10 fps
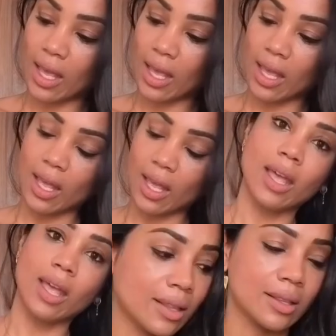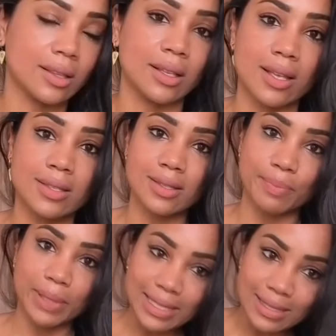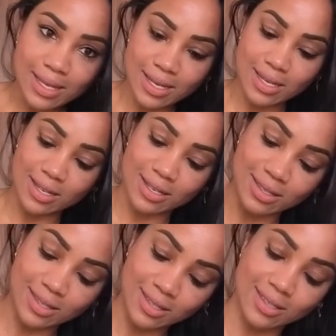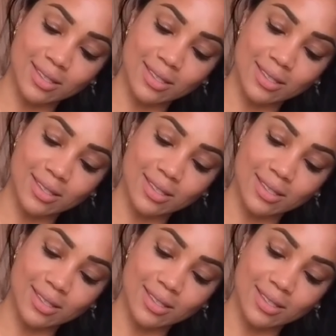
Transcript: And then let's split this.